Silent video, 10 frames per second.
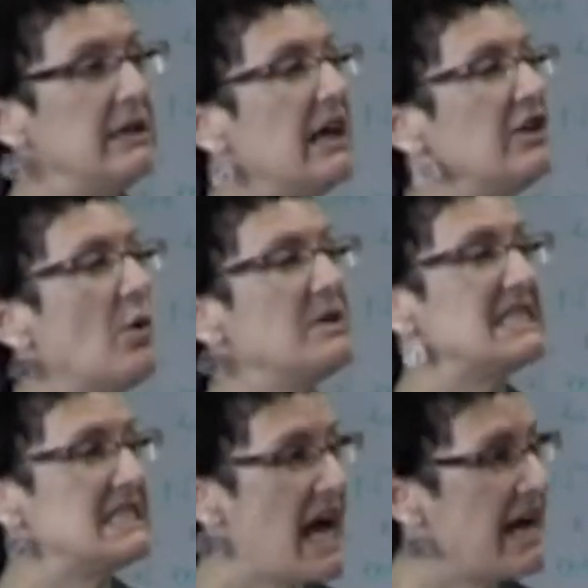And
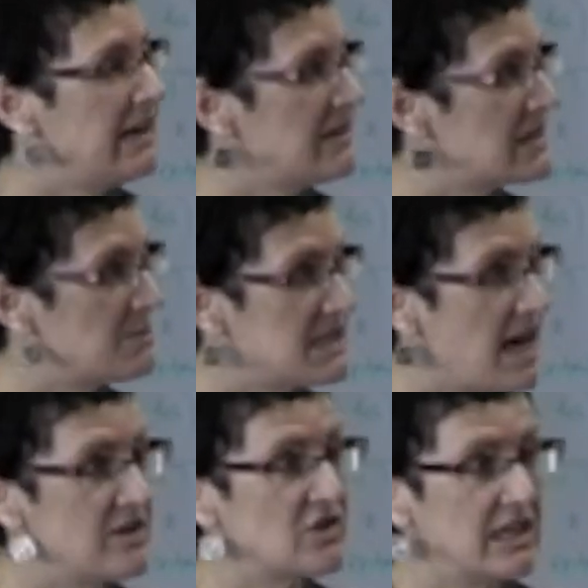notwithstanding the
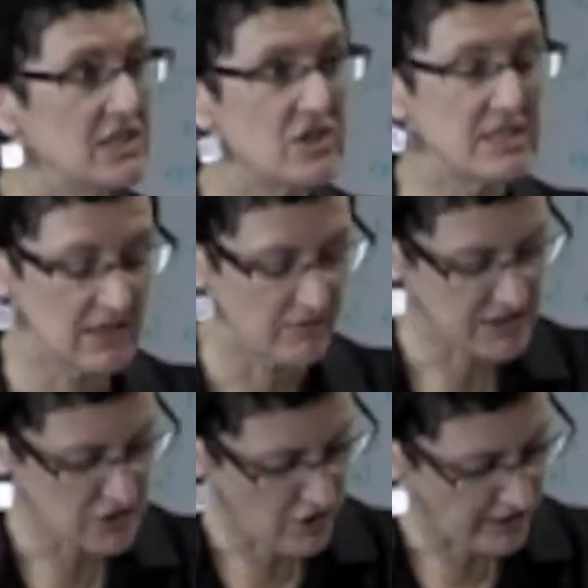substantial interest in
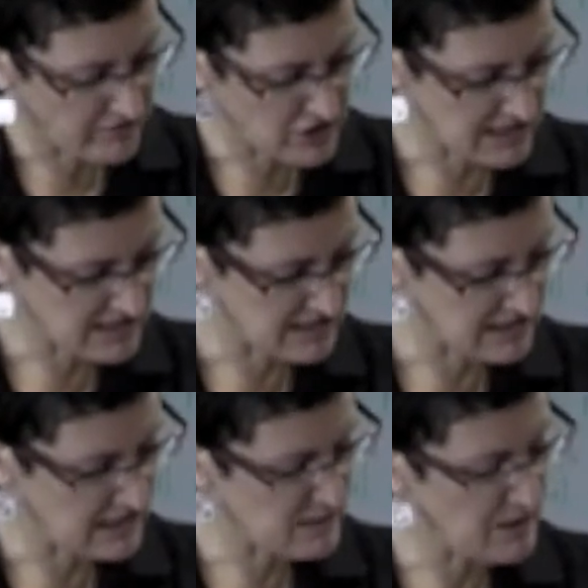restorative
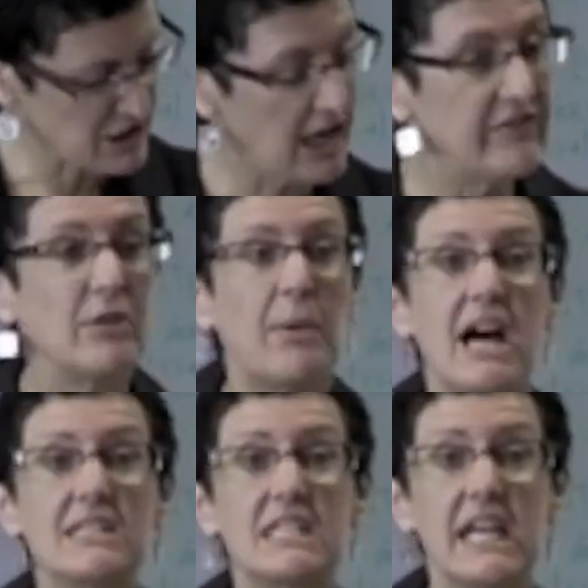justice, especially over the
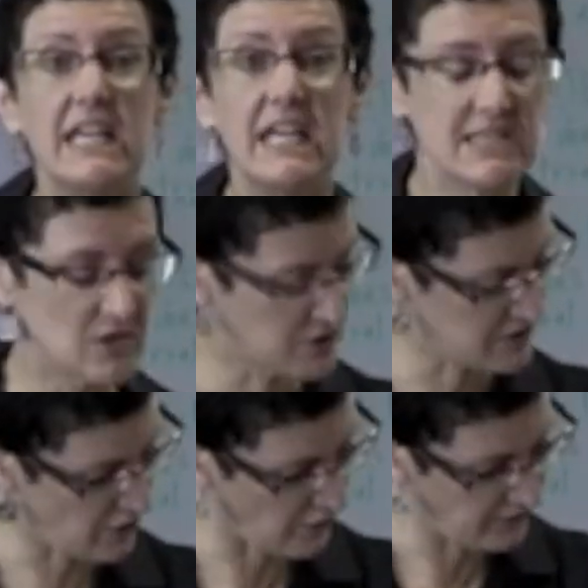past 10 years or
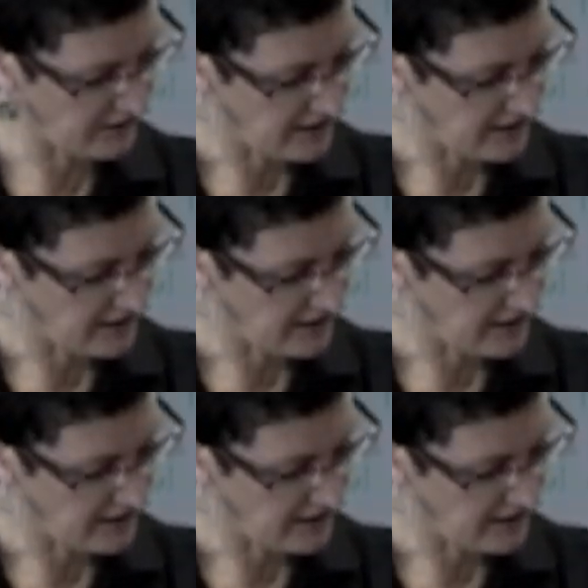so,